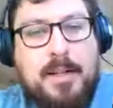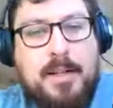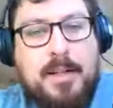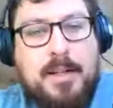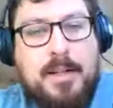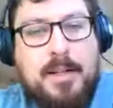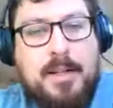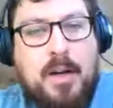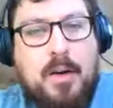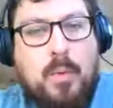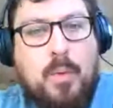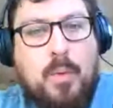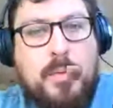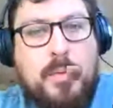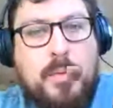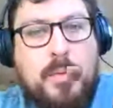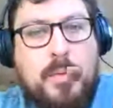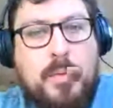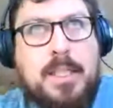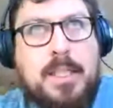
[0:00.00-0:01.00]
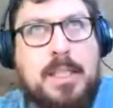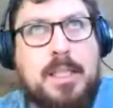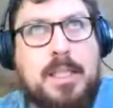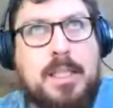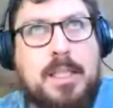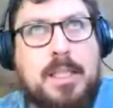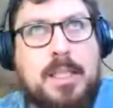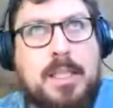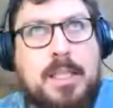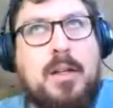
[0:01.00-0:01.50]
A
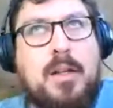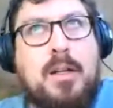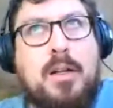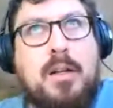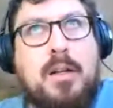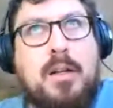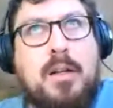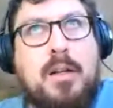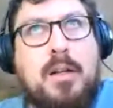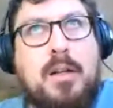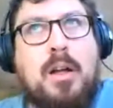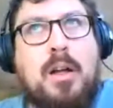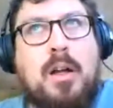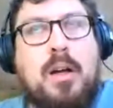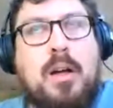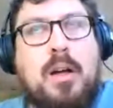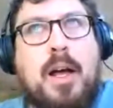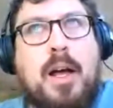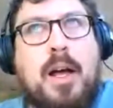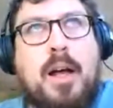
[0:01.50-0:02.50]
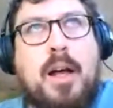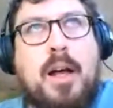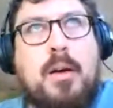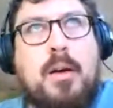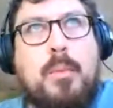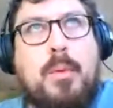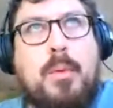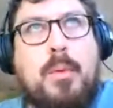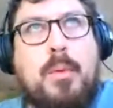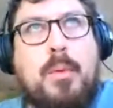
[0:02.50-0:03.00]
woman,
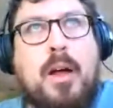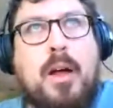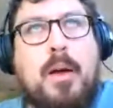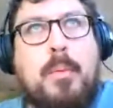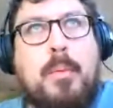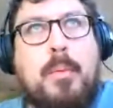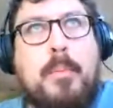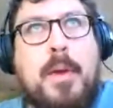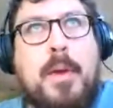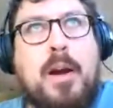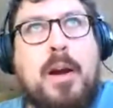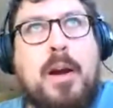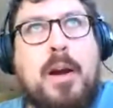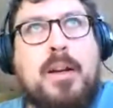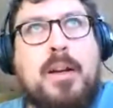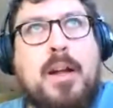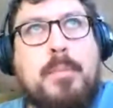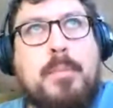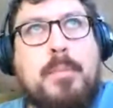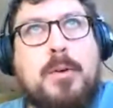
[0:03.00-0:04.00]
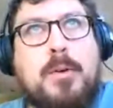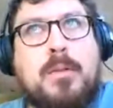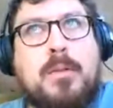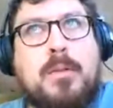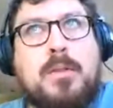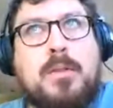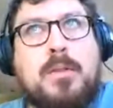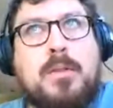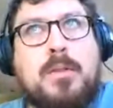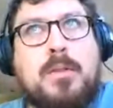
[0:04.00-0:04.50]
married
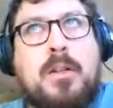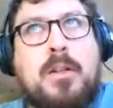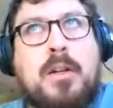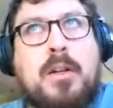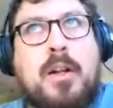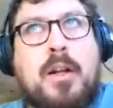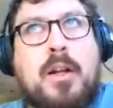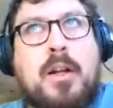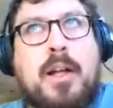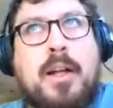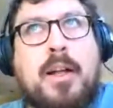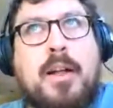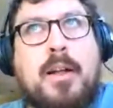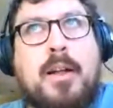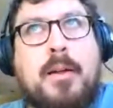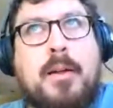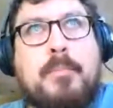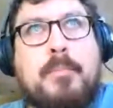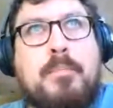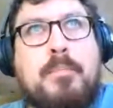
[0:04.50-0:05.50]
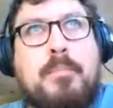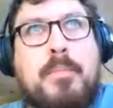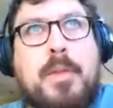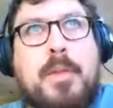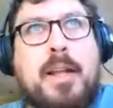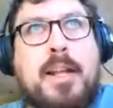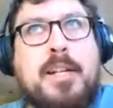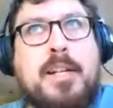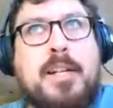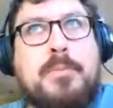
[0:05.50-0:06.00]
couple,
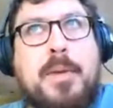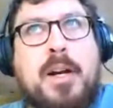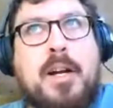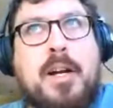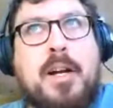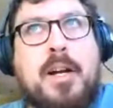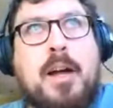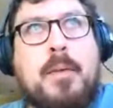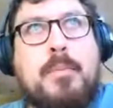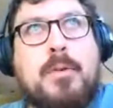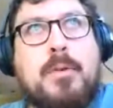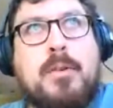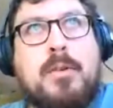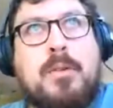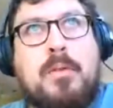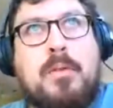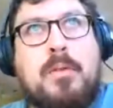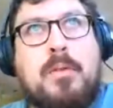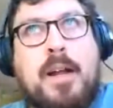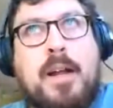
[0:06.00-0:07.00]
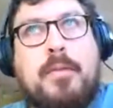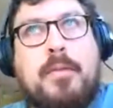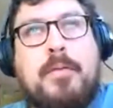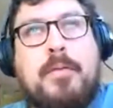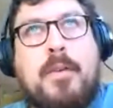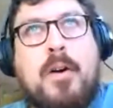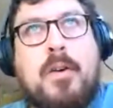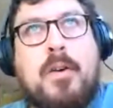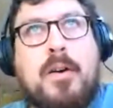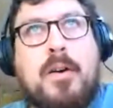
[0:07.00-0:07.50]
middle-aged married couple, had a
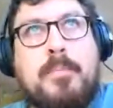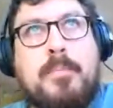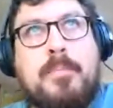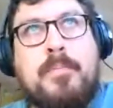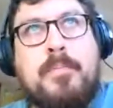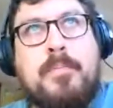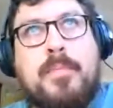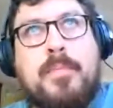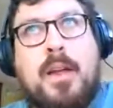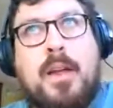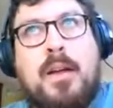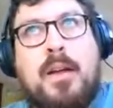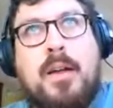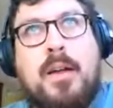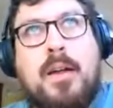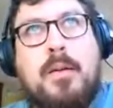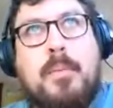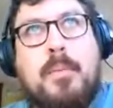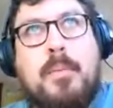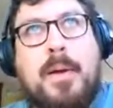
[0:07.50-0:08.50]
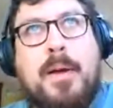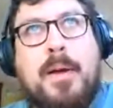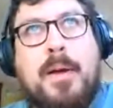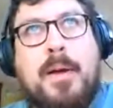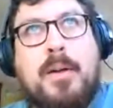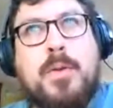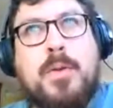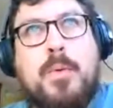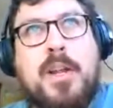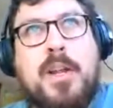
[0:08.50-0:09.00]
farm
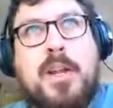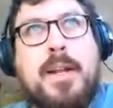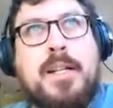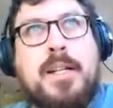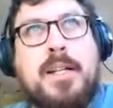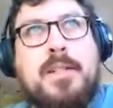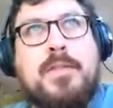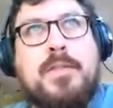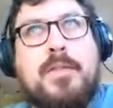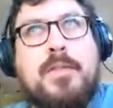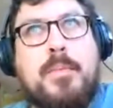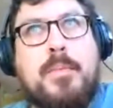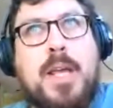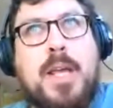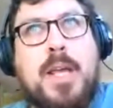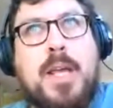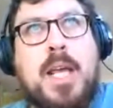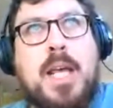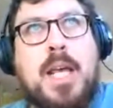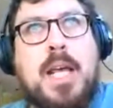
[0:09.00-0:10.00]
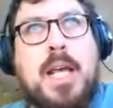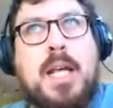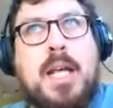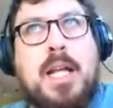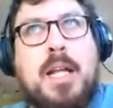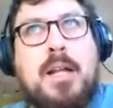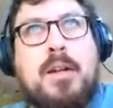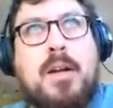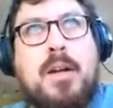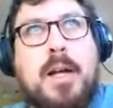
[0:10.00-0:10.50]
about 20 minutes from me,
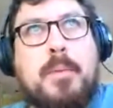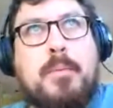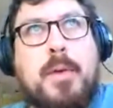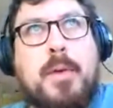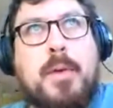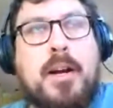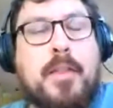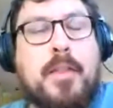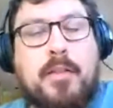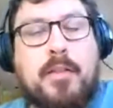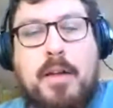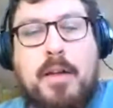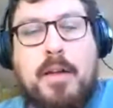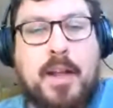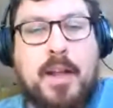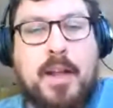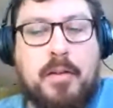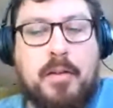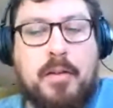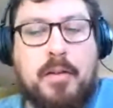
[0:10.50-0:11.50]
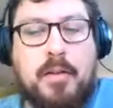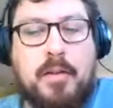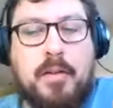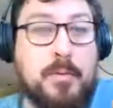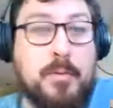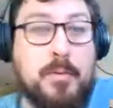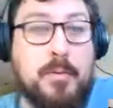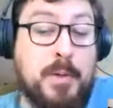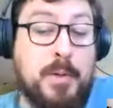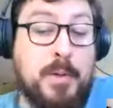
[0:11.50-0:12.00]
right on the Rivanna
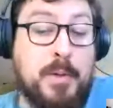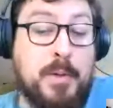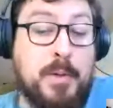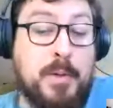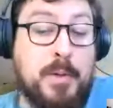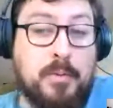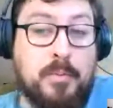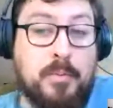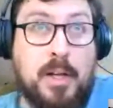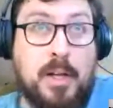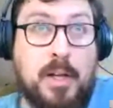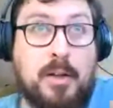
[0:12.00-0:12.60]
River. It was beautiful.